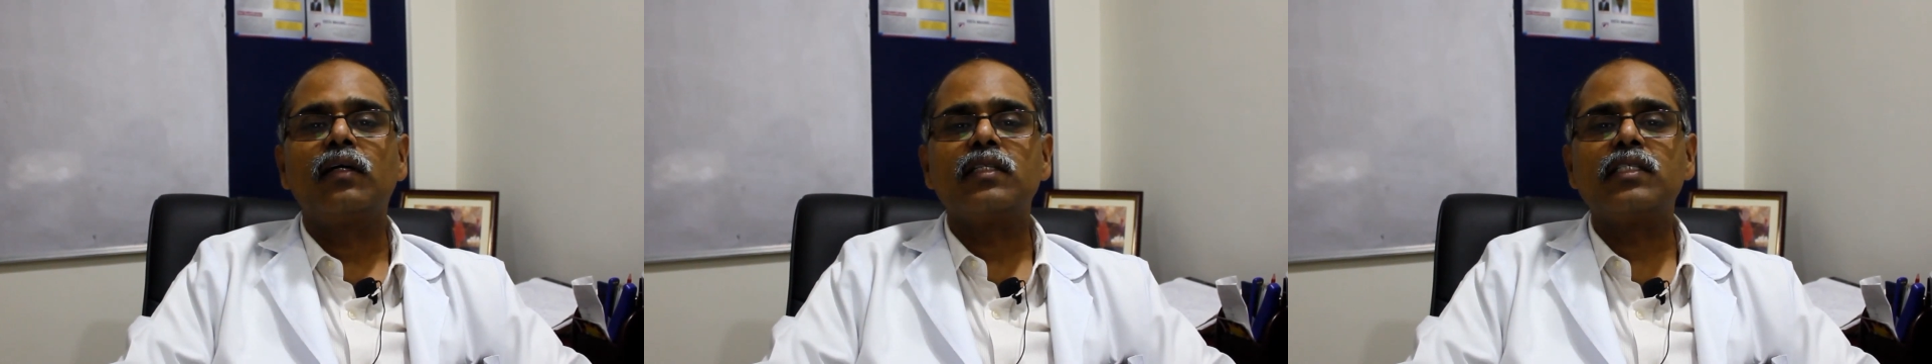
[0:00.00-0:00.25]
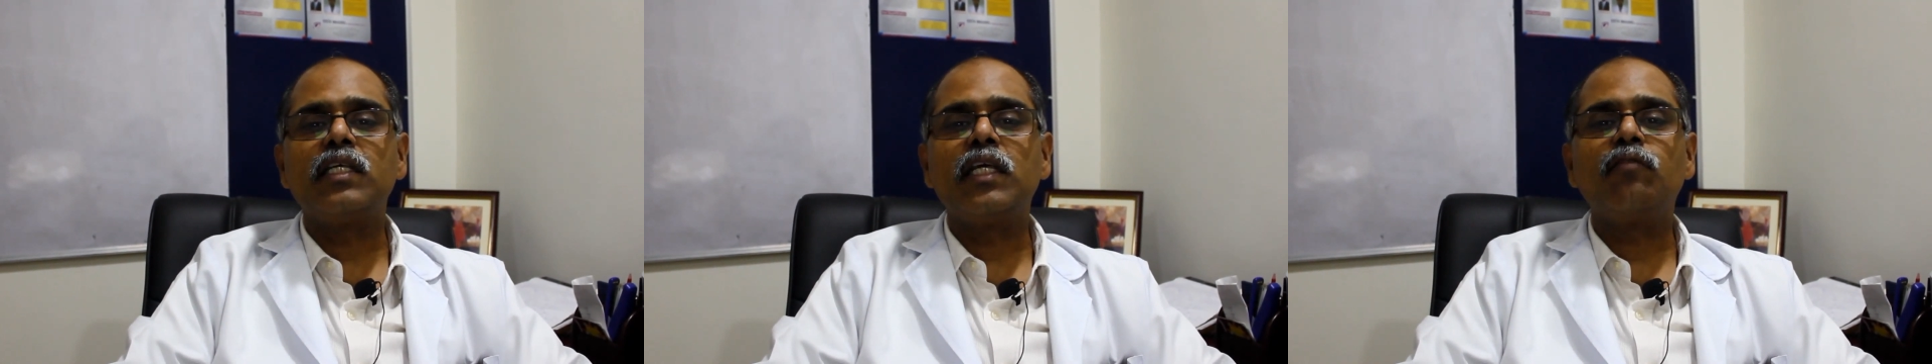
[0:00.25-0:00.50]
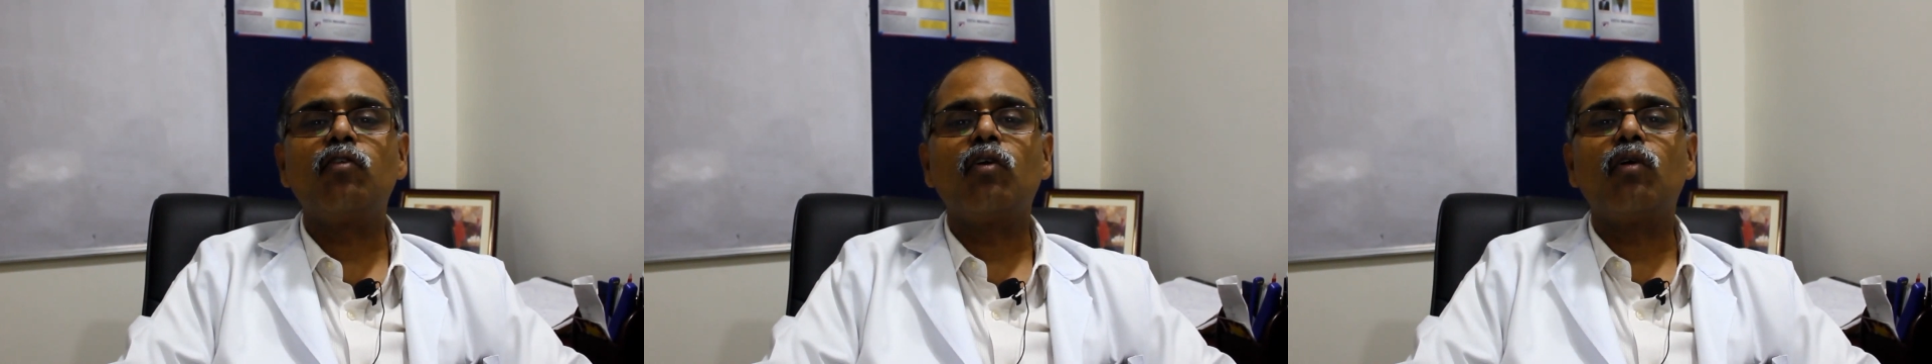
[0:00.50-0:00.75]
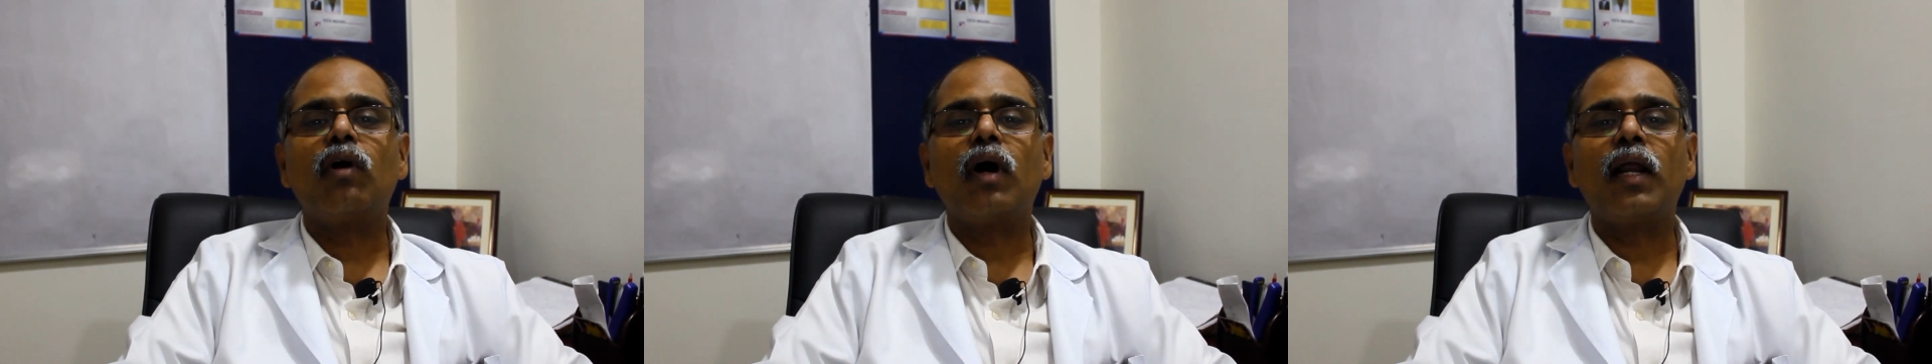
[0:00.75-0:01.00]

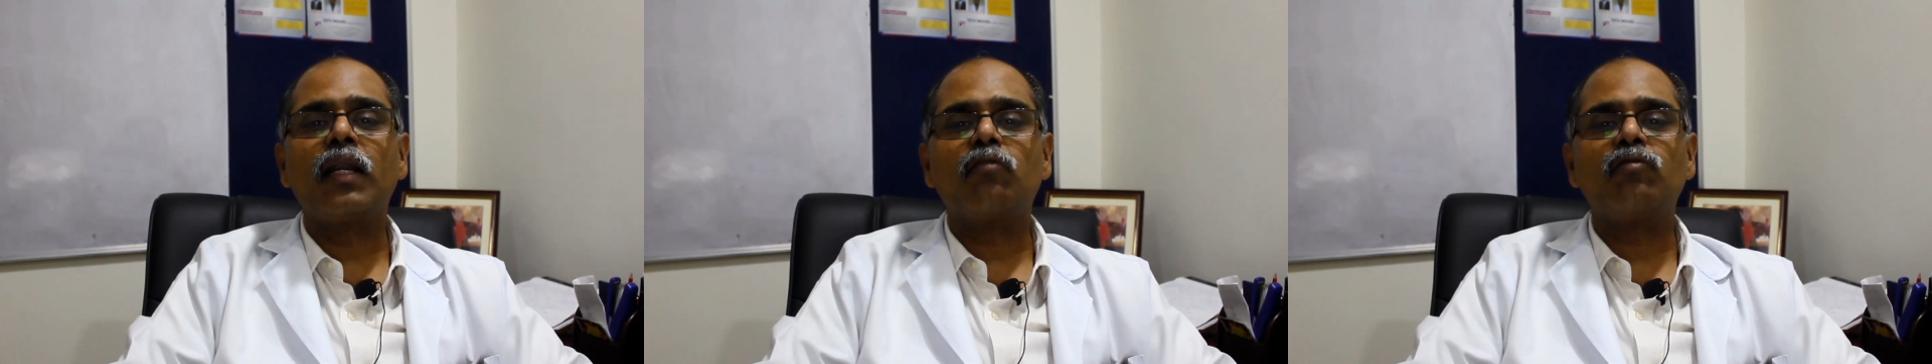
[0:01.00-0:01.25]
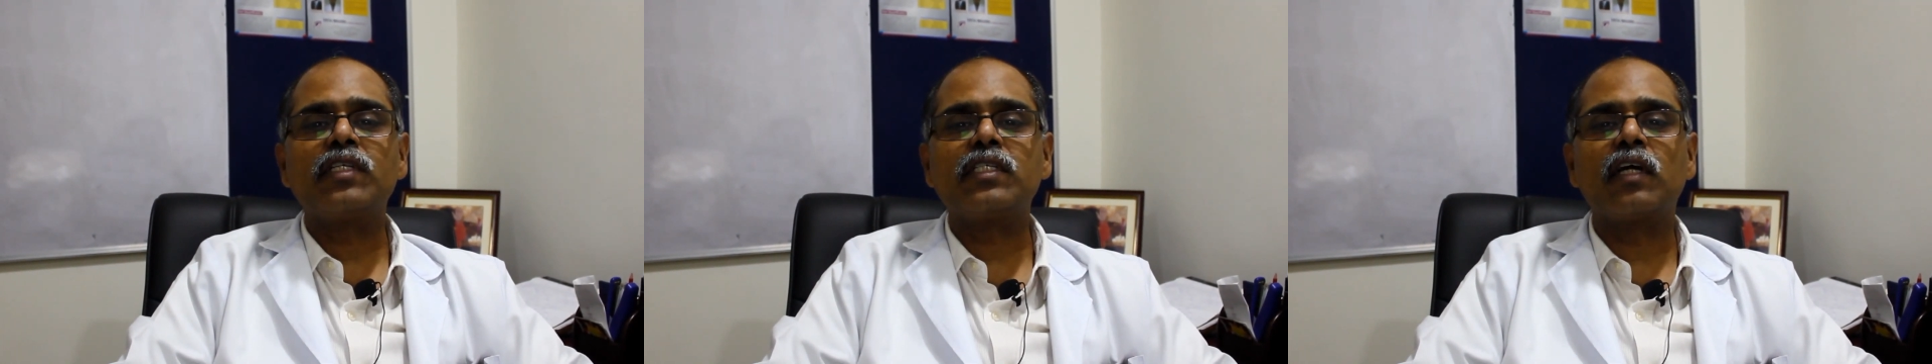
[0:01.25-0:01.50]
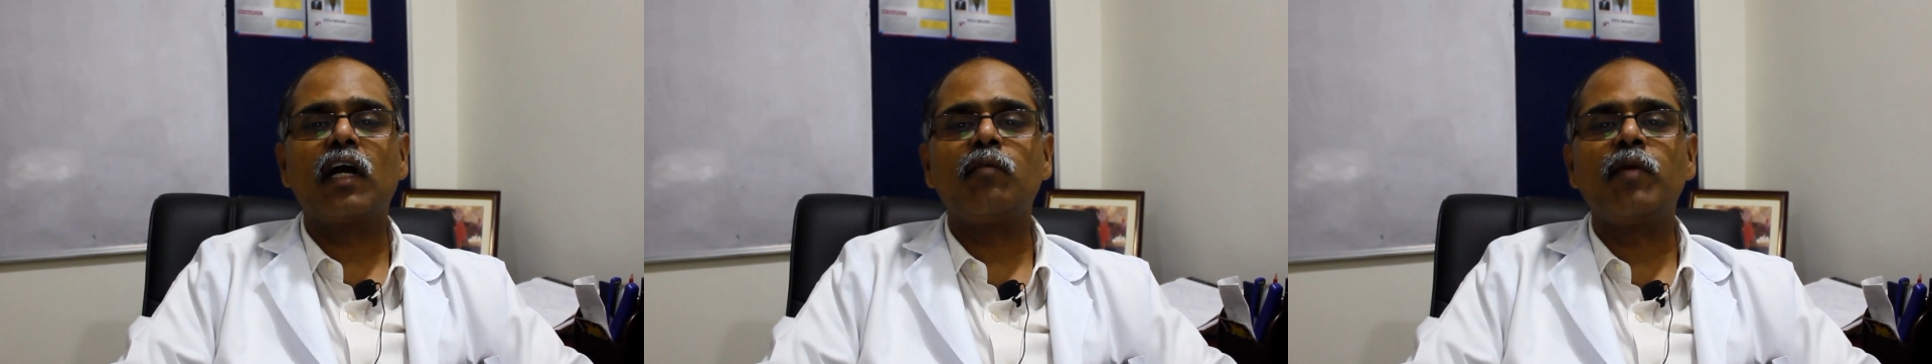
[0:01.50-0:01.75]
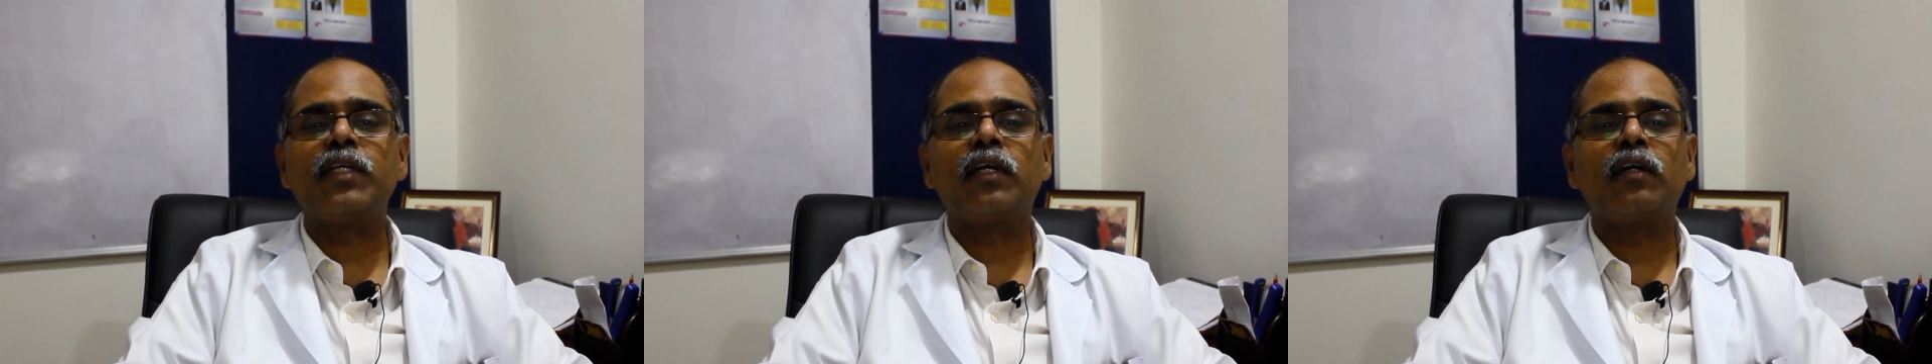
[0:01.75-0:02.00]
ceo at
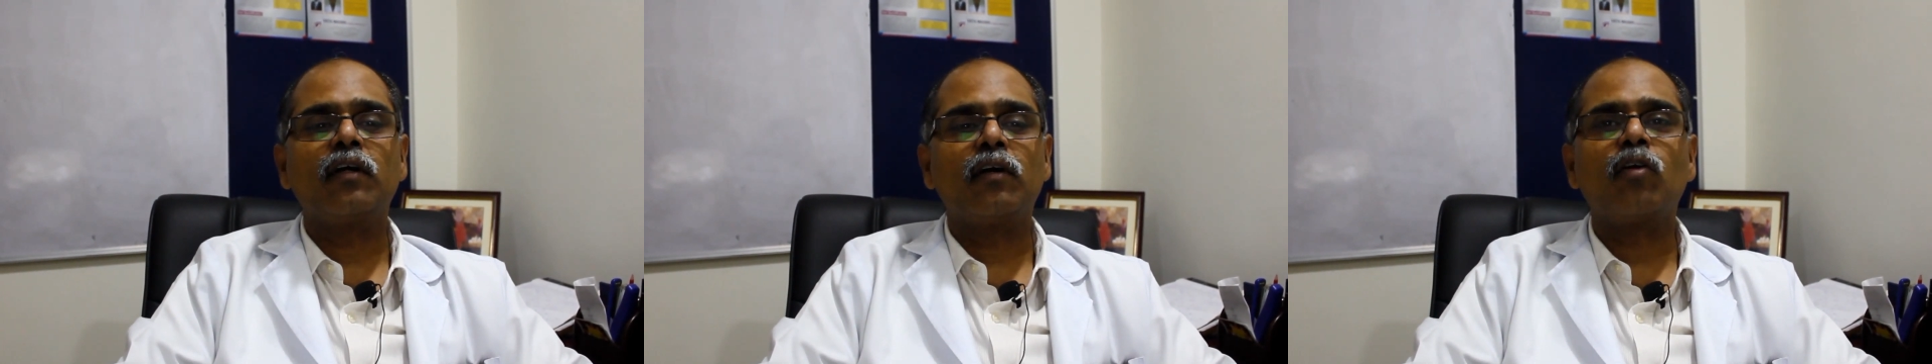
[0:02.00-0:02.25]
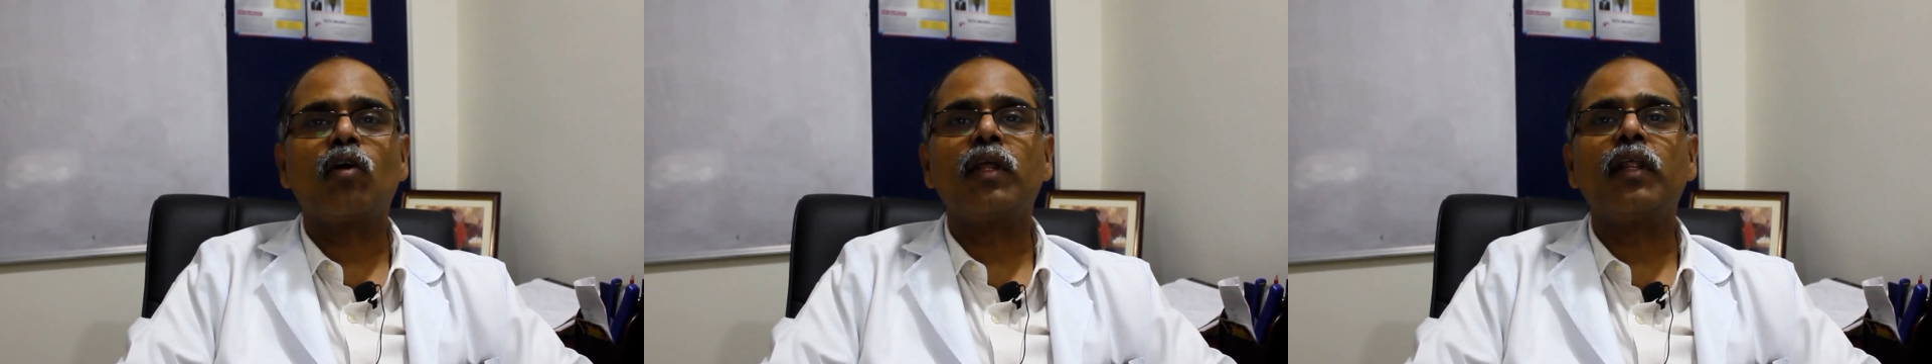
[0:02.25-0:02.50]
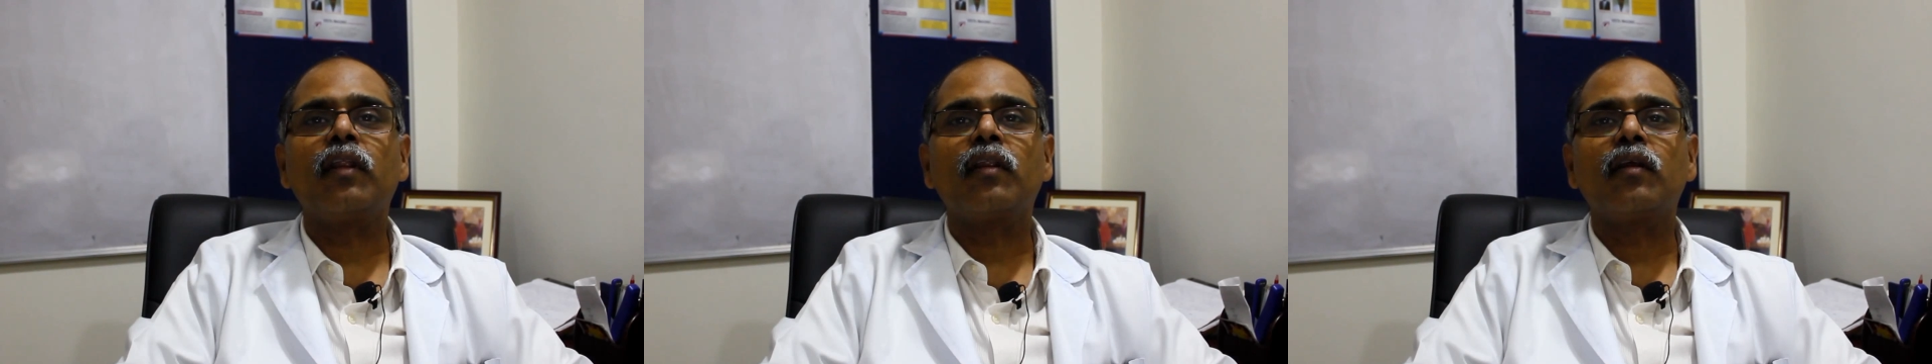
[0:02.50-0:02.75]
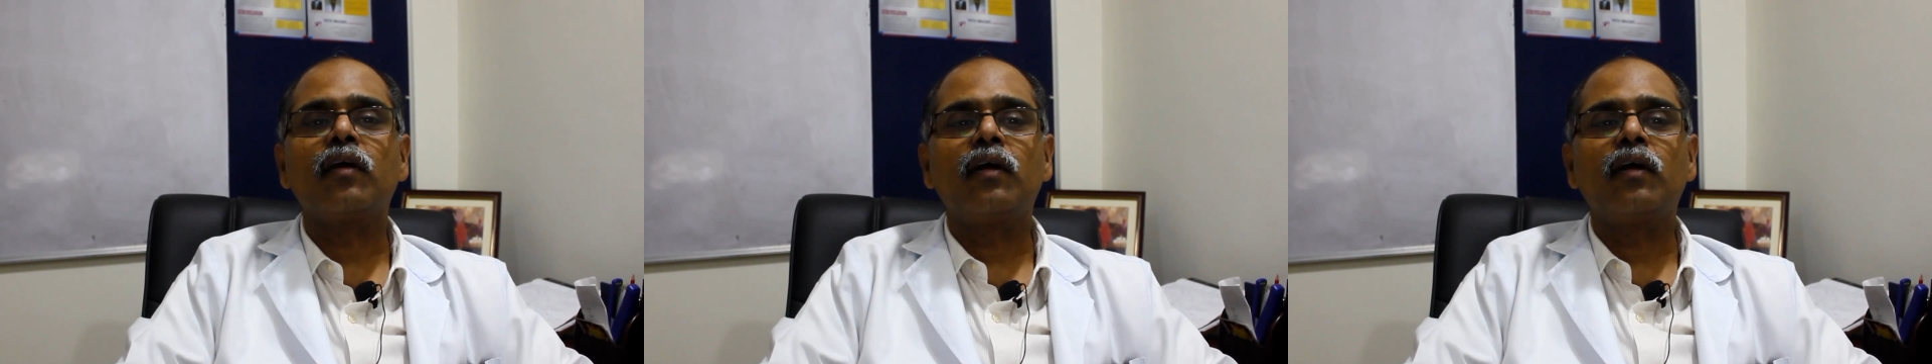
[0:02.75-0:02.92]
vistaimaging.in.